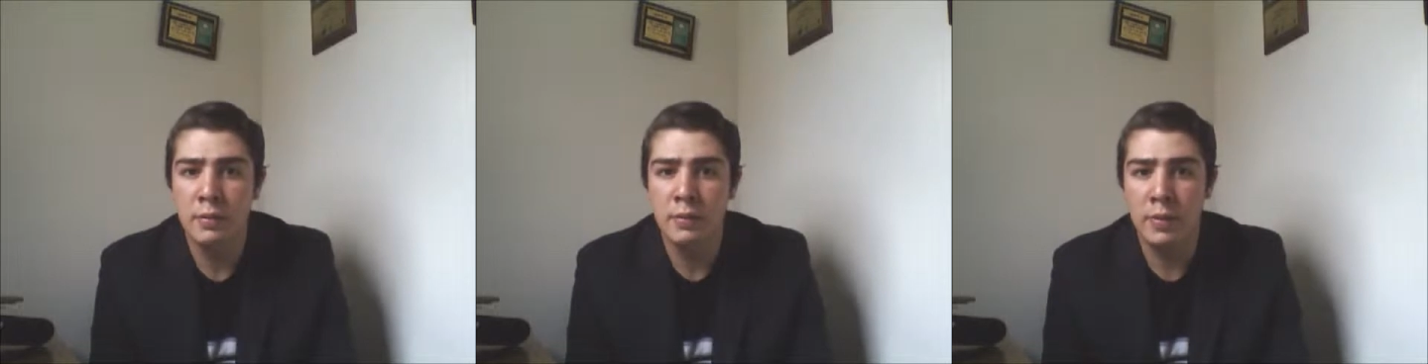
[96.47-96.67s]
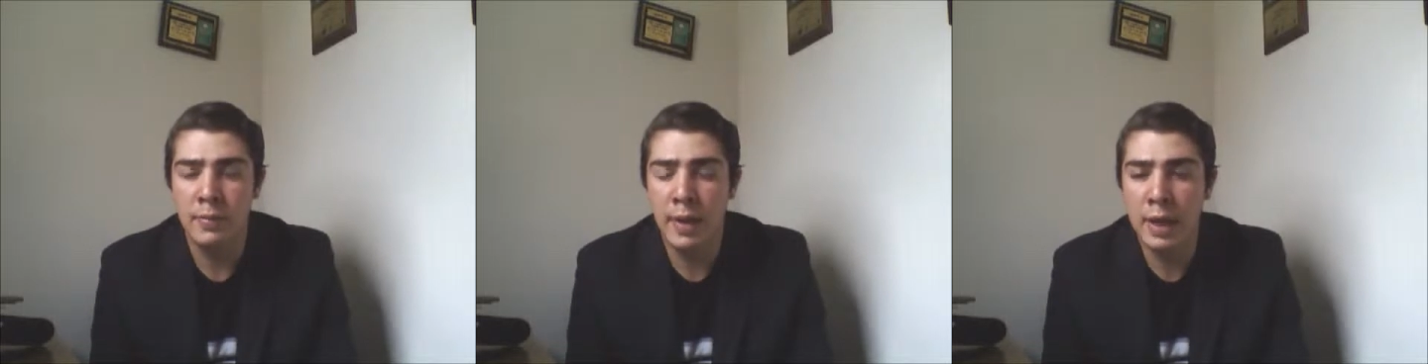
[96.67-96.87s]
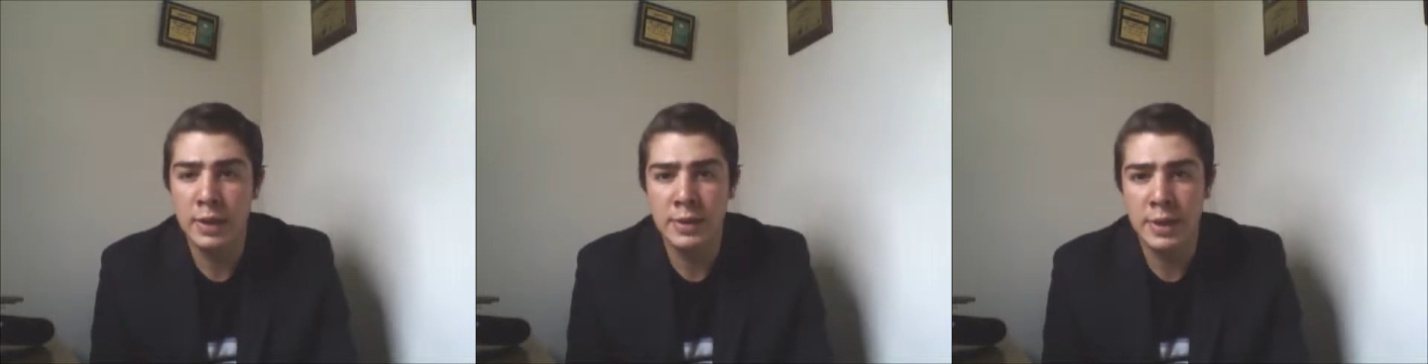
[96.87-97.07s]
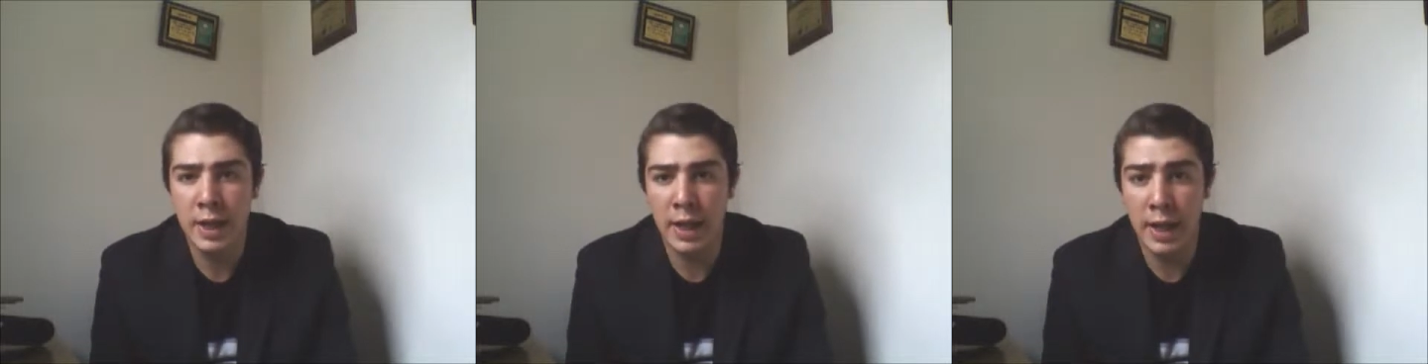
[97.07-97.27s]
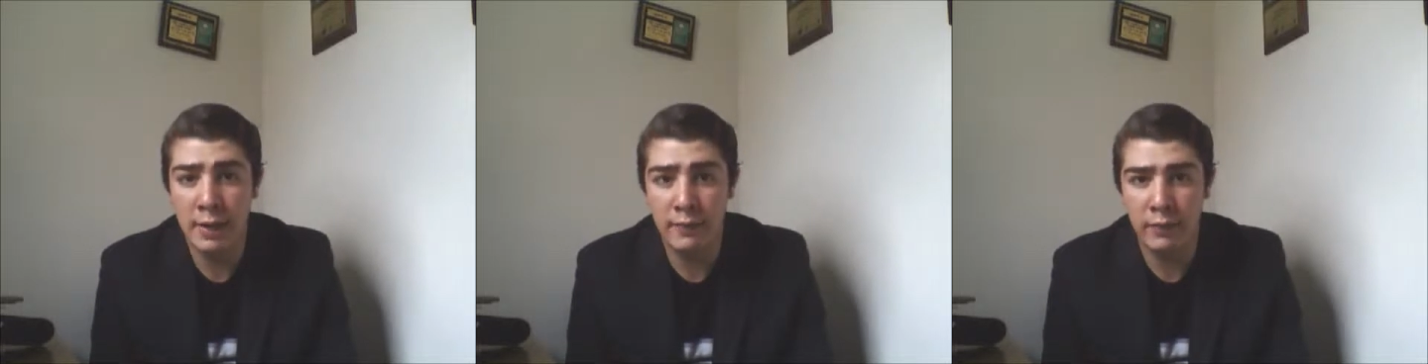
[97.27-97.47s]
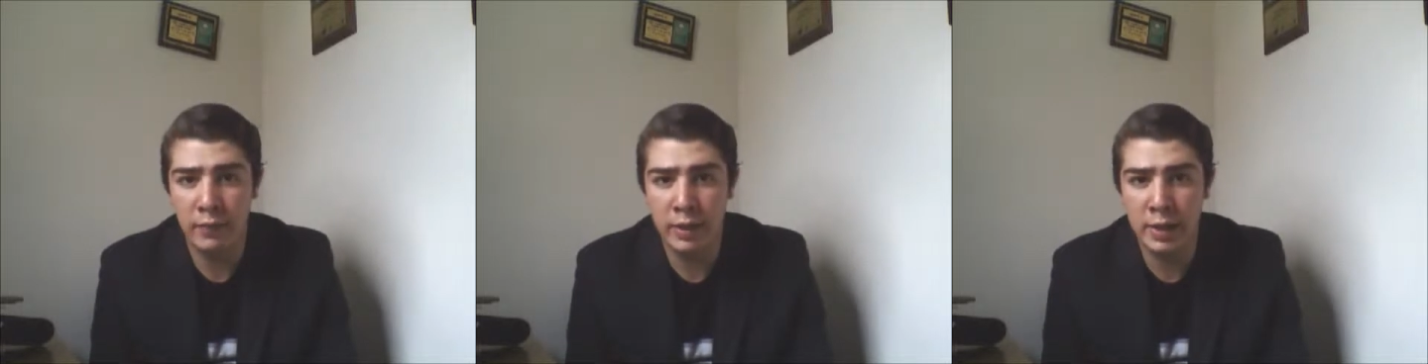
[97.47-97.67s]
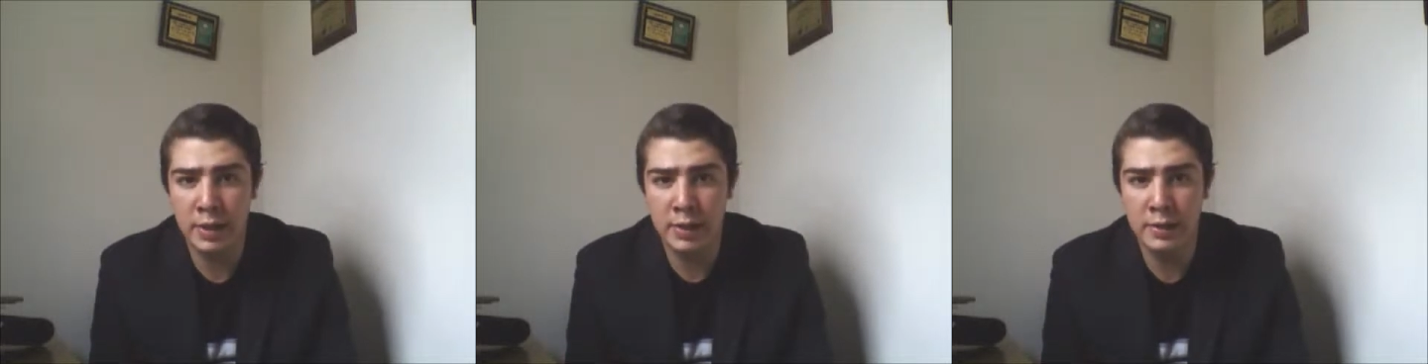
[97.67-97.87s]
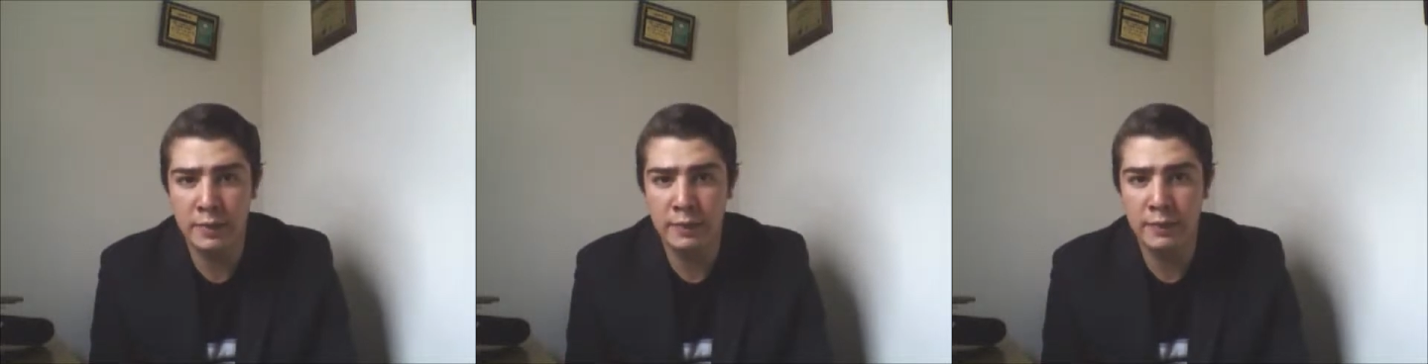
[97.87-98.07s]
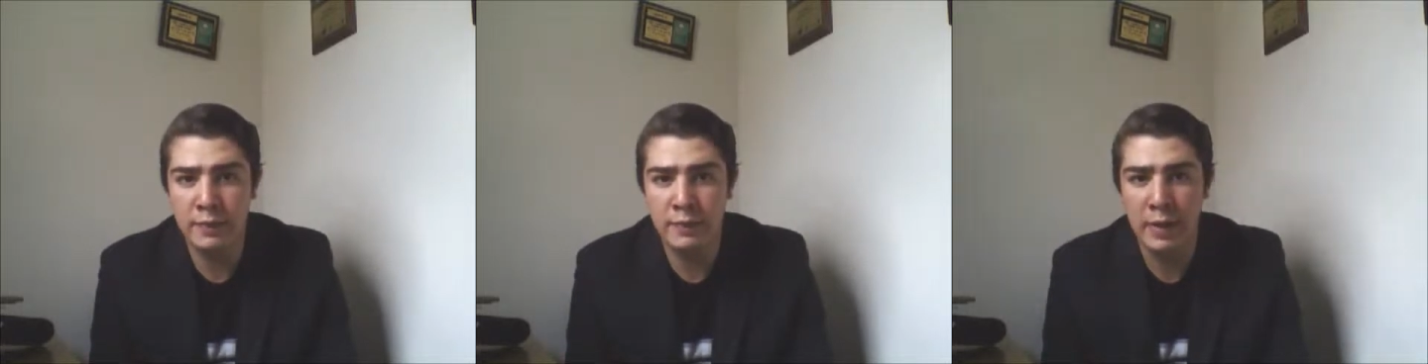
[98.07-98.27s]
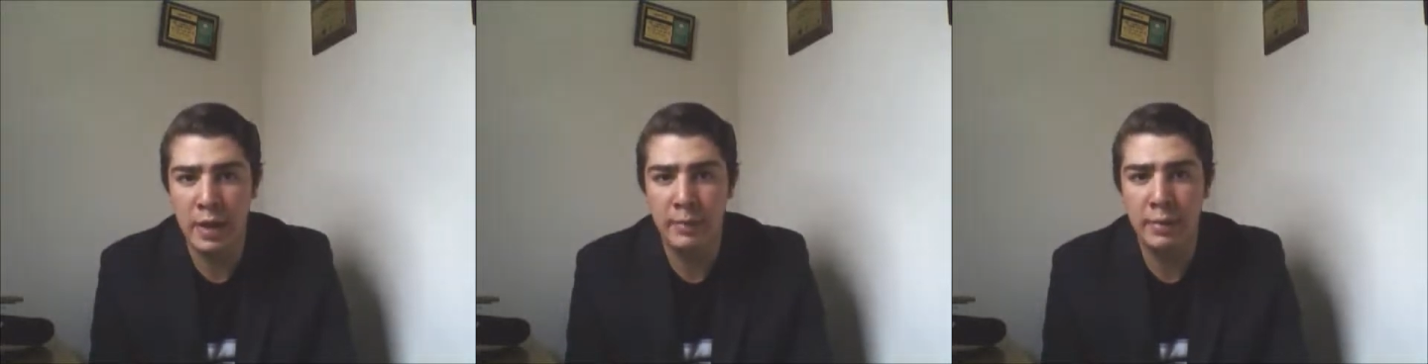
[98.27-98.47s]
From values, I have friends,
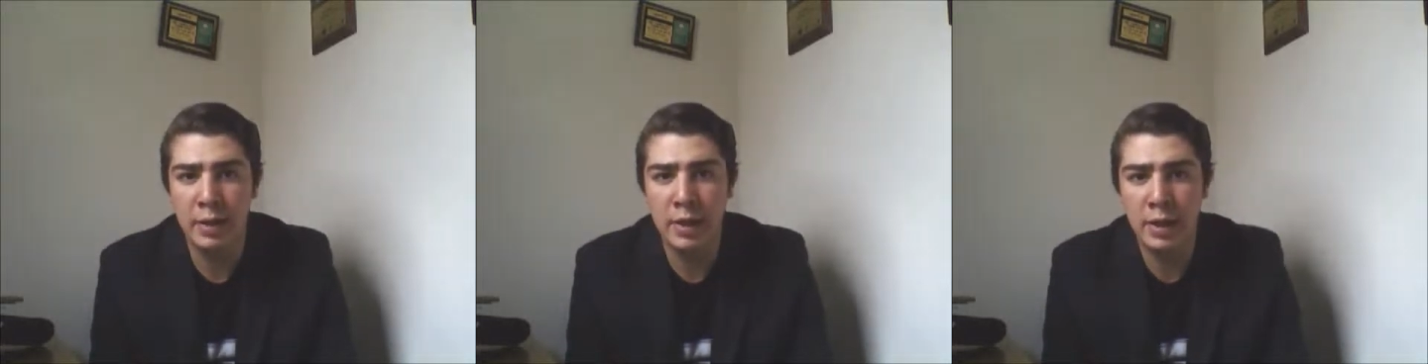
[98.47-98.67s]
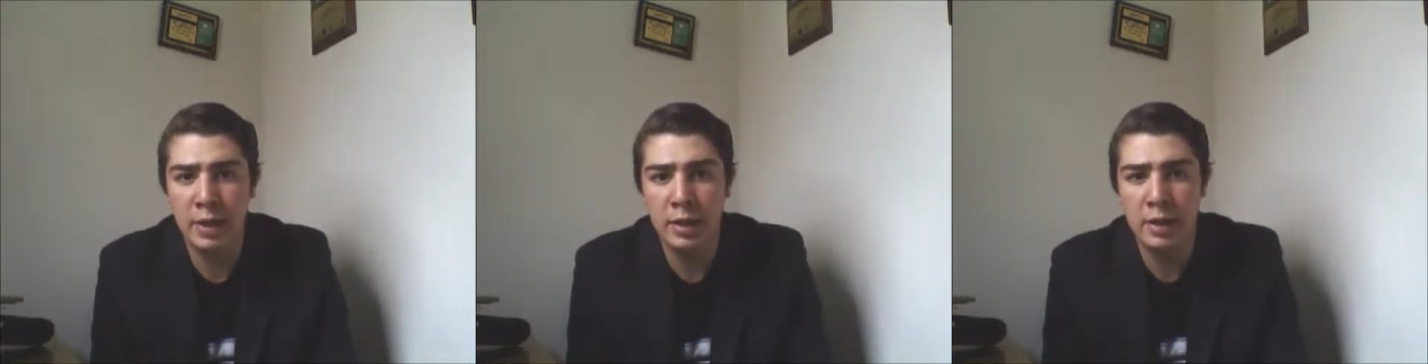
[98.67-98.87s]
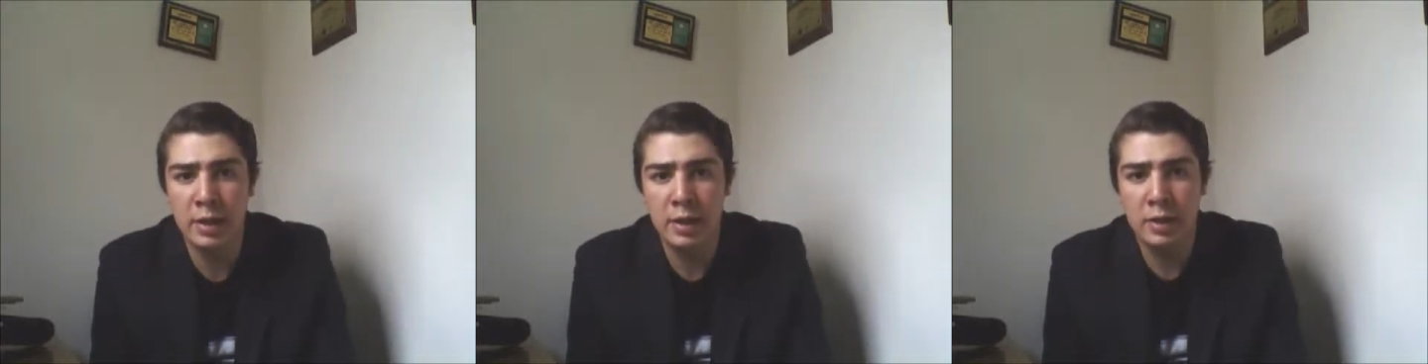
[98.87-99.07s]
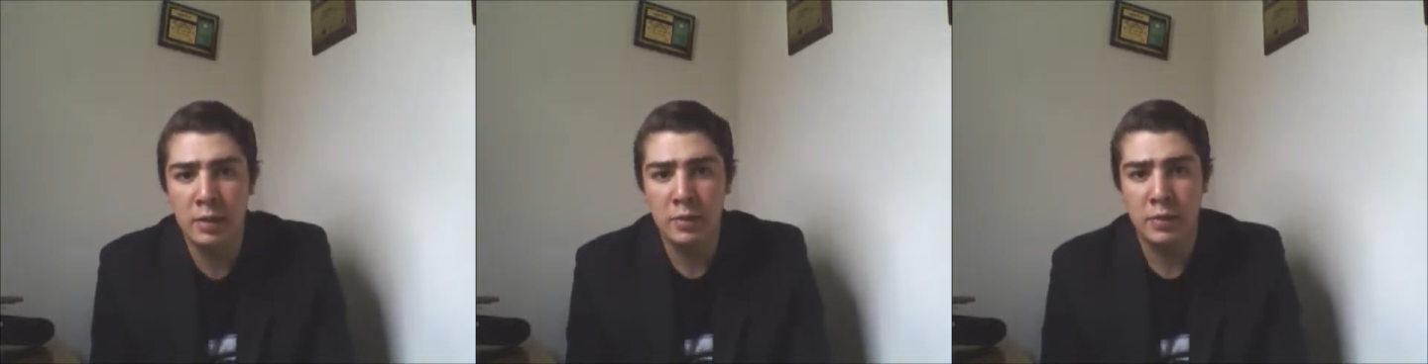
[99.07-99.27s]
family,